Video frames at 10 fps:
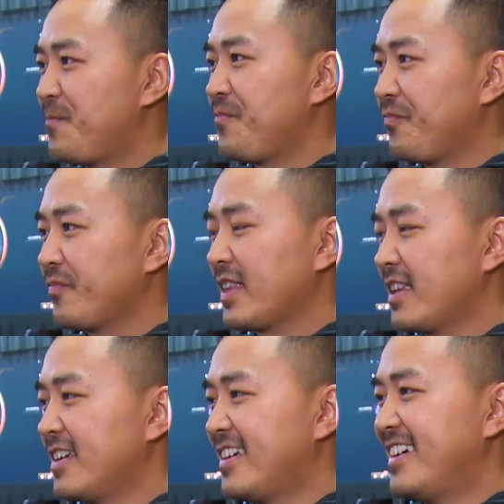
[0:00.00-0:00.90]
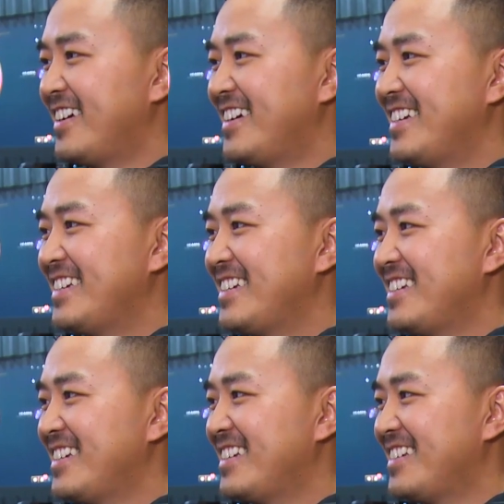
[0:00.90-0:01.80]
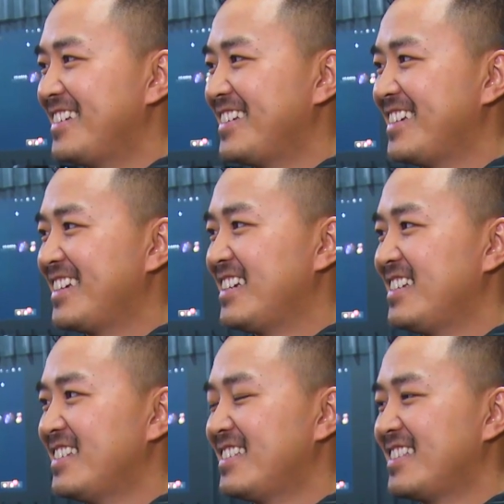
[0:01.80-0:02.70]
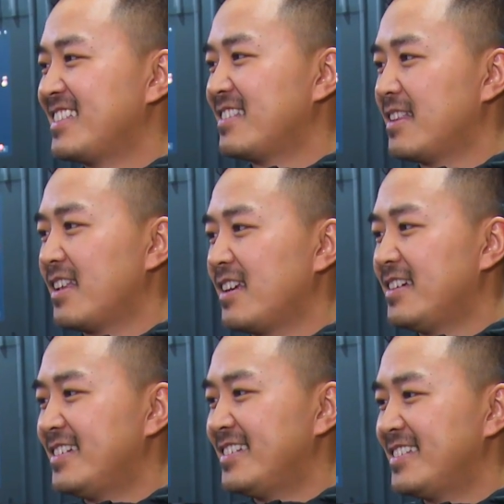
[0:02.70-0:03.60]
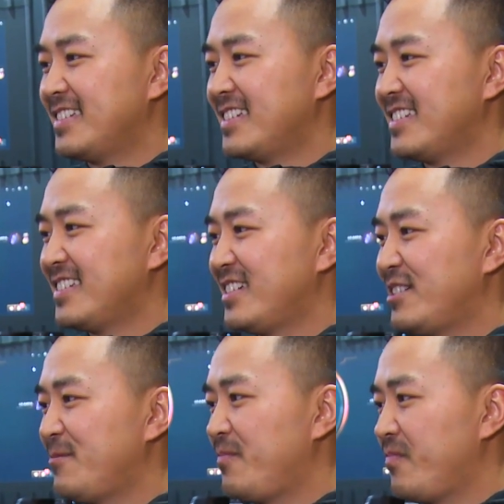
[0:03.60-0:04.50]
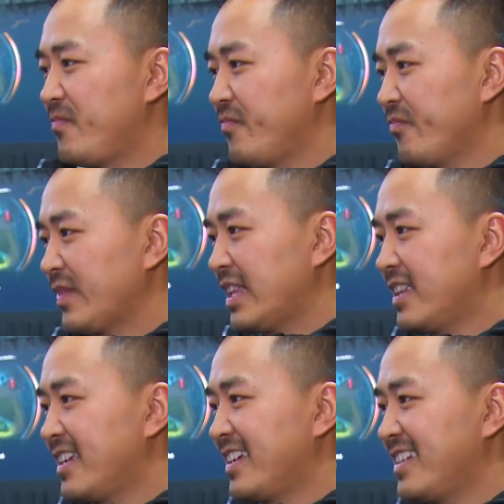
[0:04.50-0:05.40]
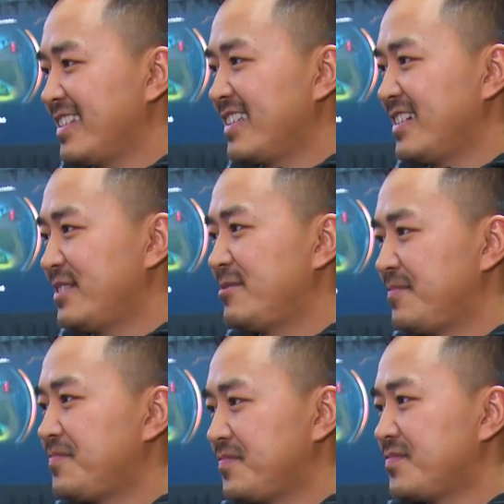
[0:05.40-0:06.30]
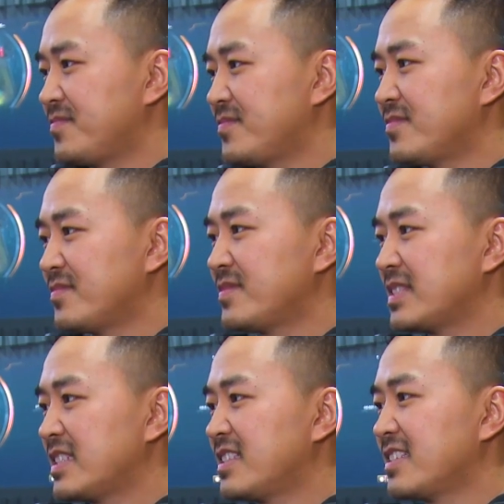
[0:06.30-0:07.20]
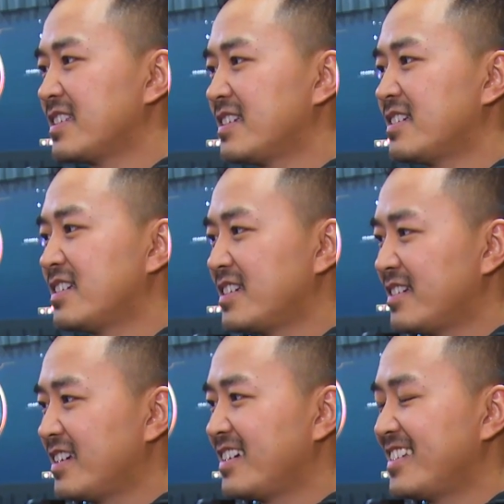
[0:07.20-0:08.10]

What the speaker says: No words are spoken by the person on screen.